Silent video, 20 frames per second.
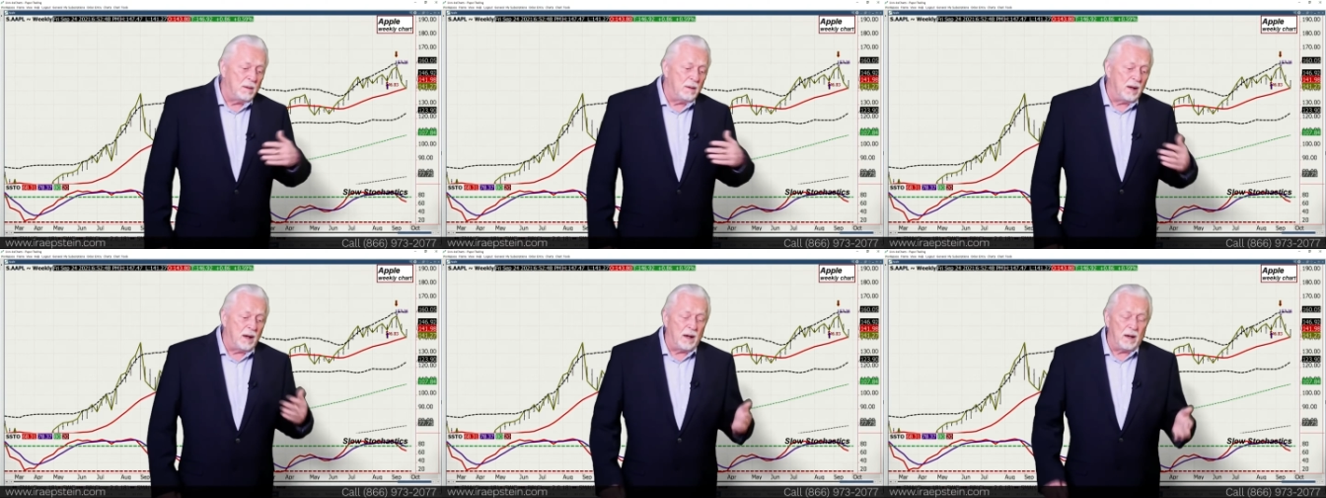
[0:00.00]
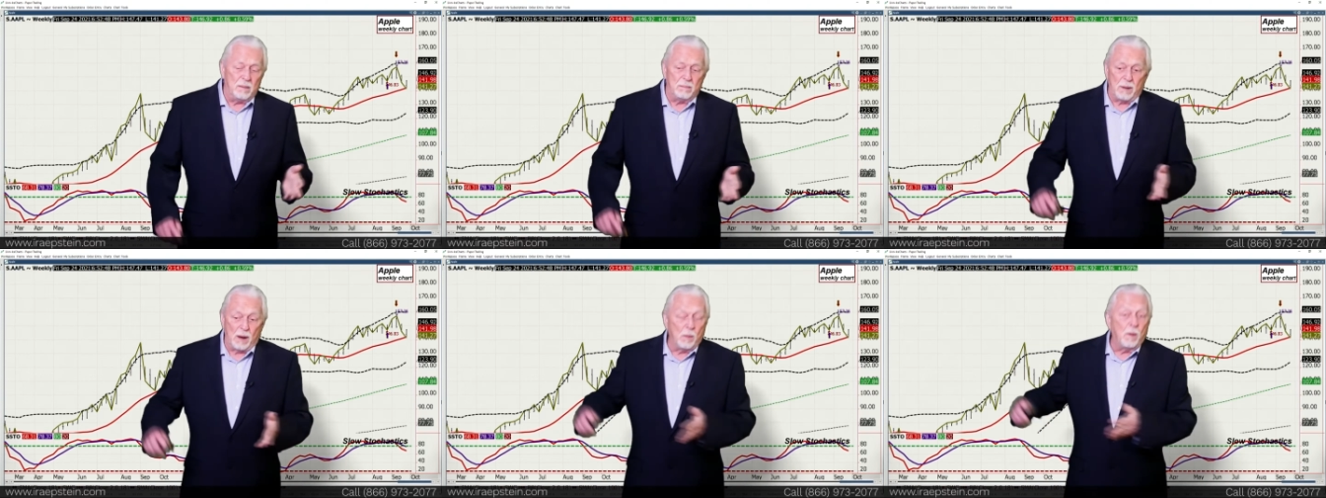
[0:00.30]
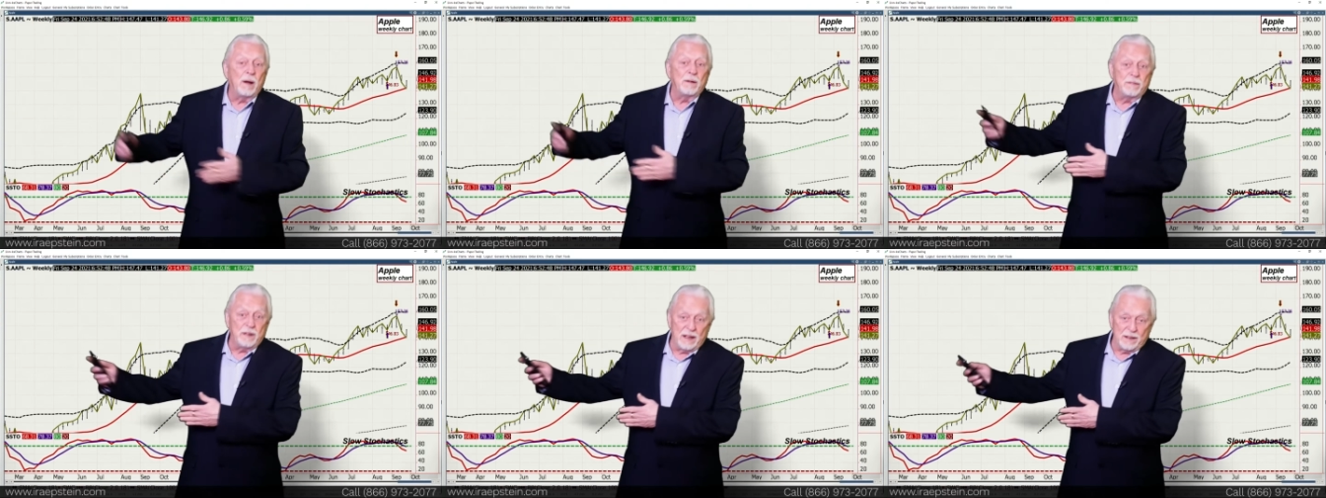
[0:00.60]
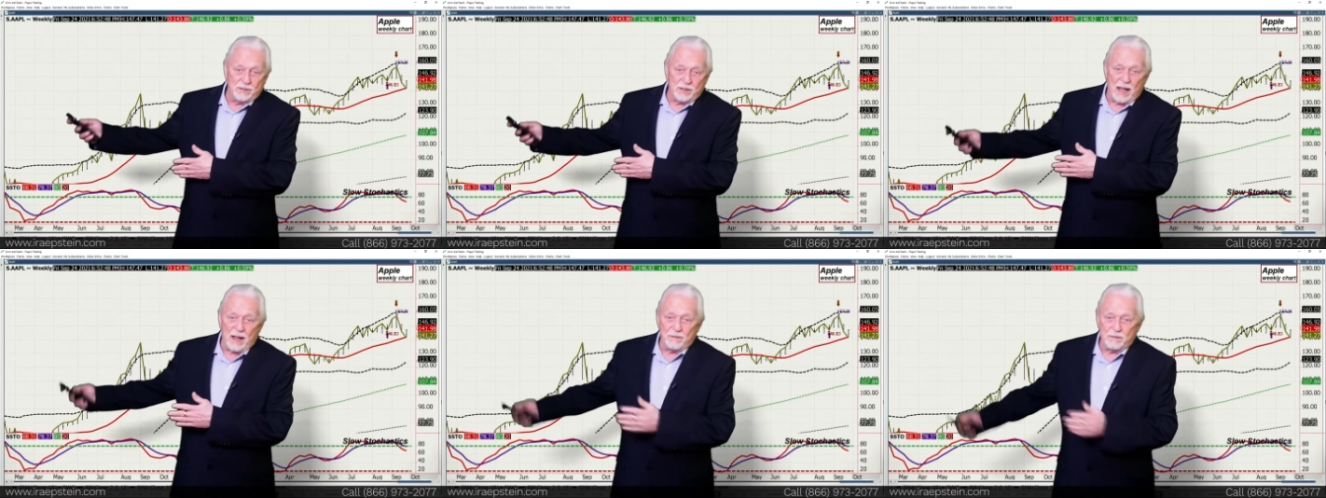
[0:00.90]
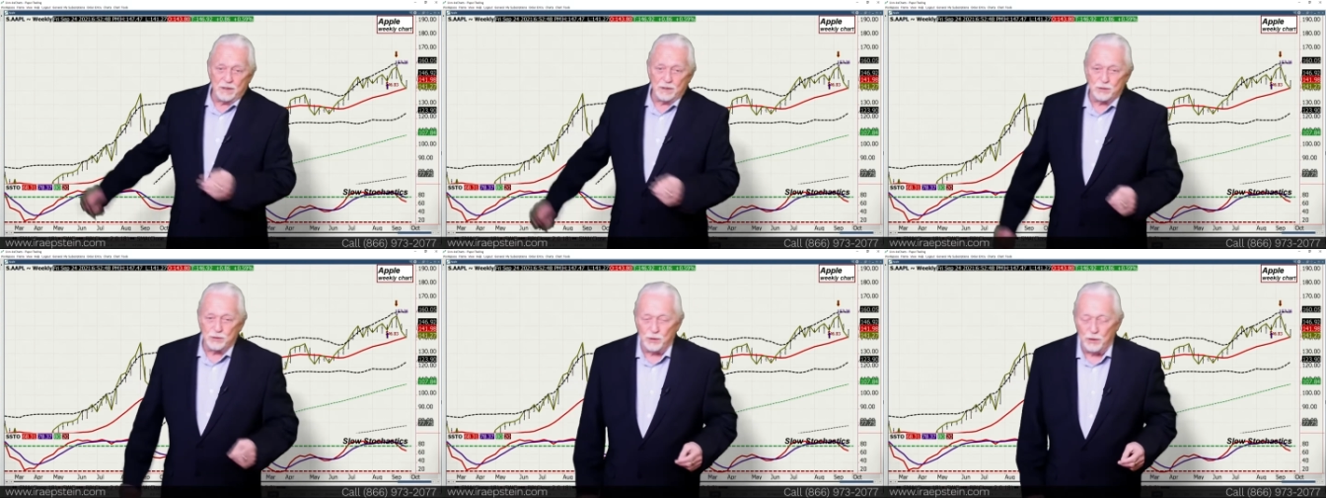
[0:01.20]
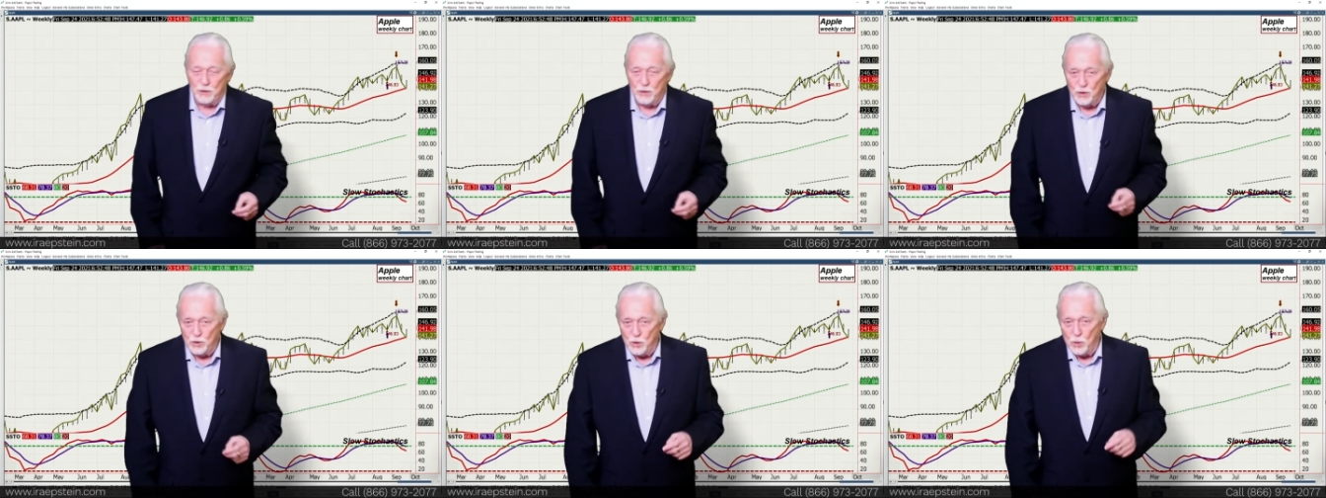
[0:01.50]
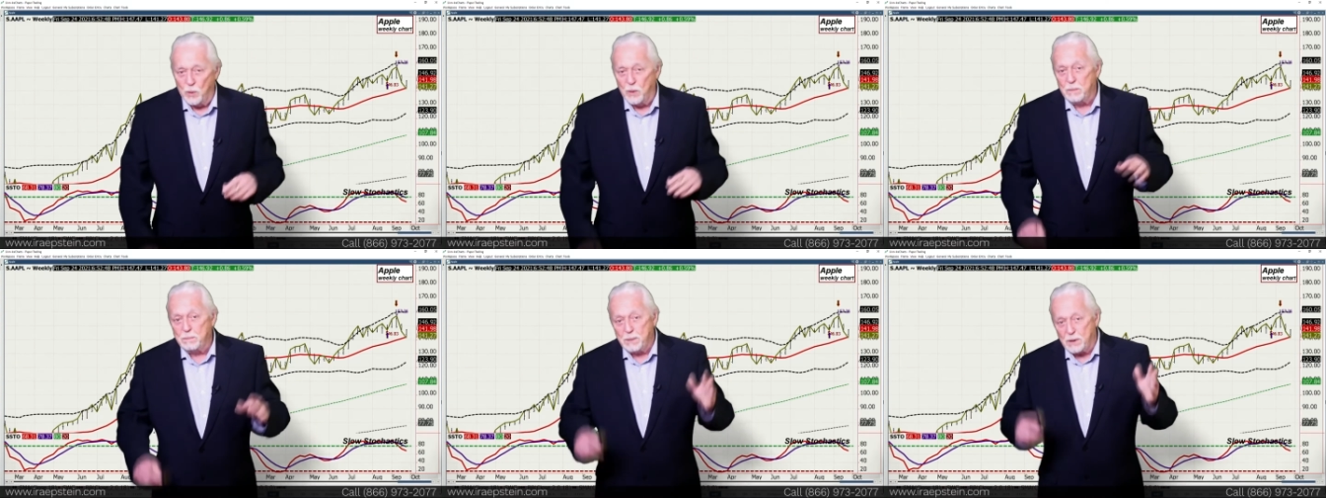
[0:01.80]
Uh, my wife has obviously the
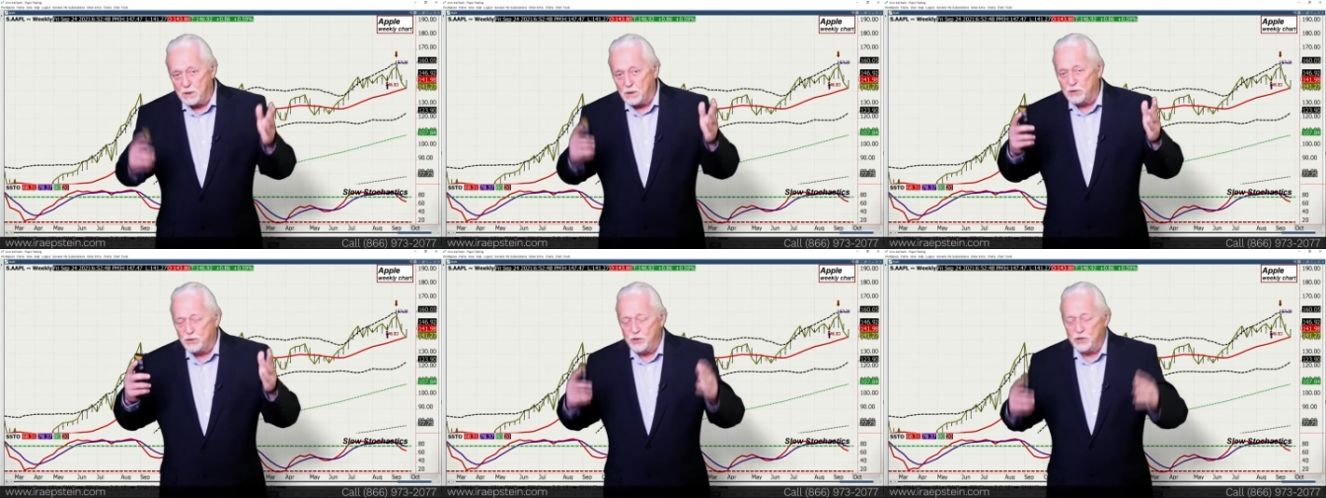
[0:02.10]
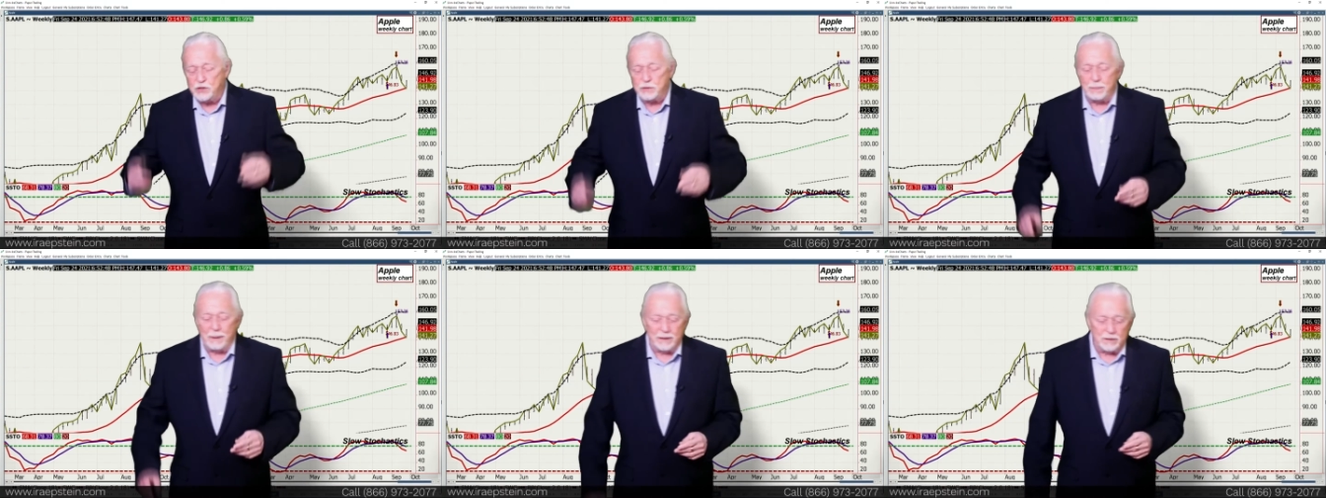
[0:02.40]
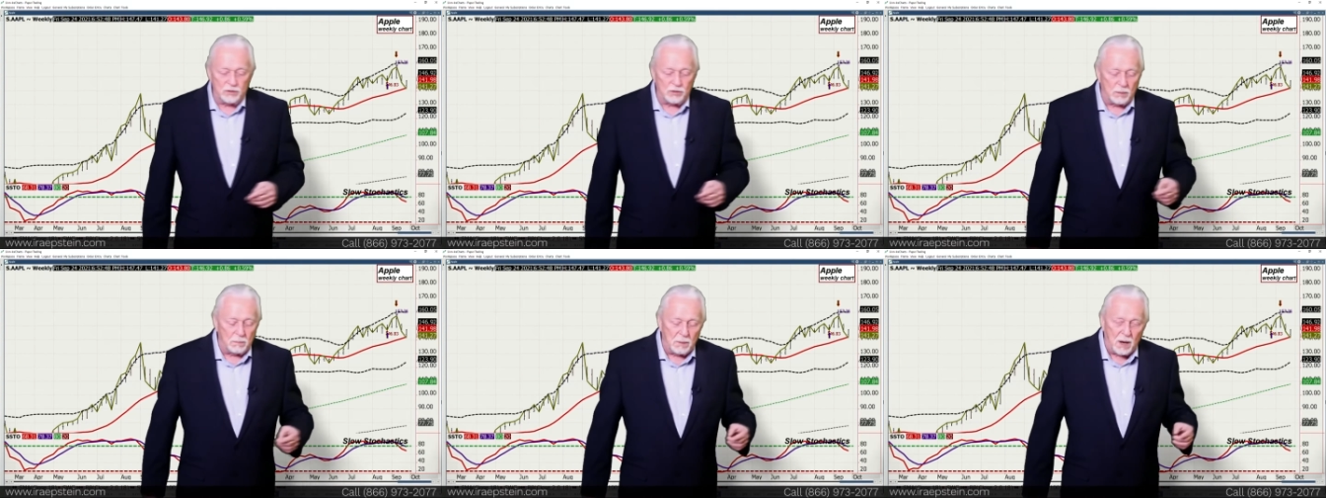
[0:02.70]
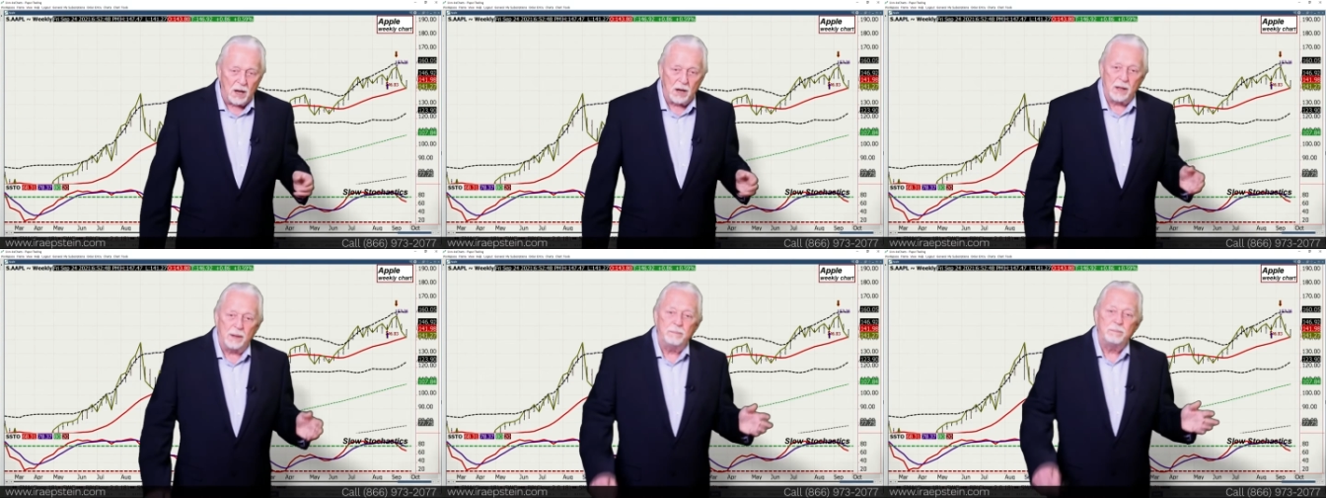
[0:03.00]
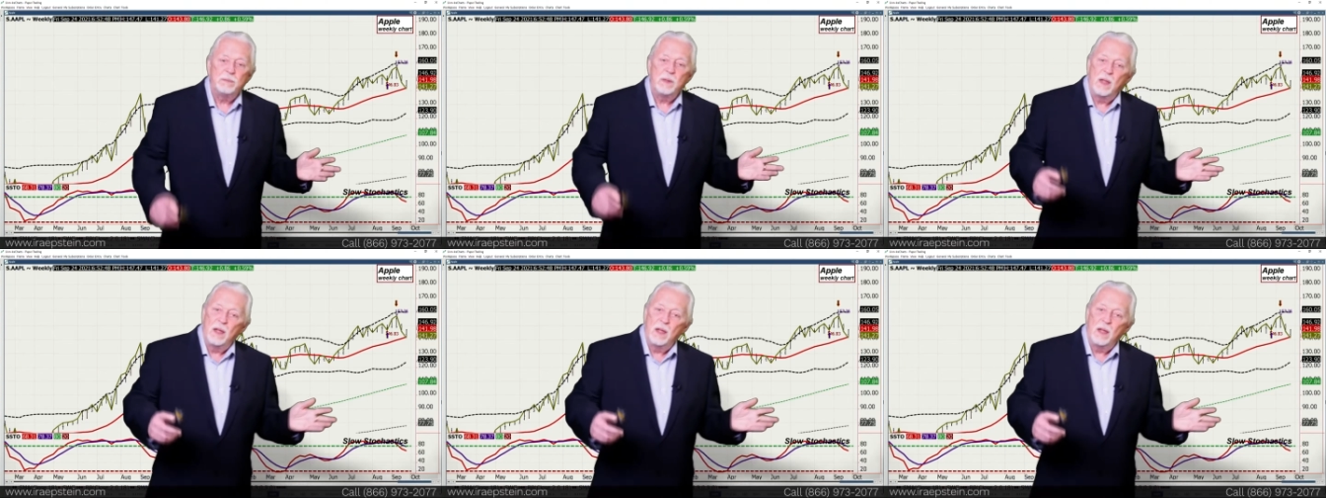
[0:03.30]
new one because she spends the money.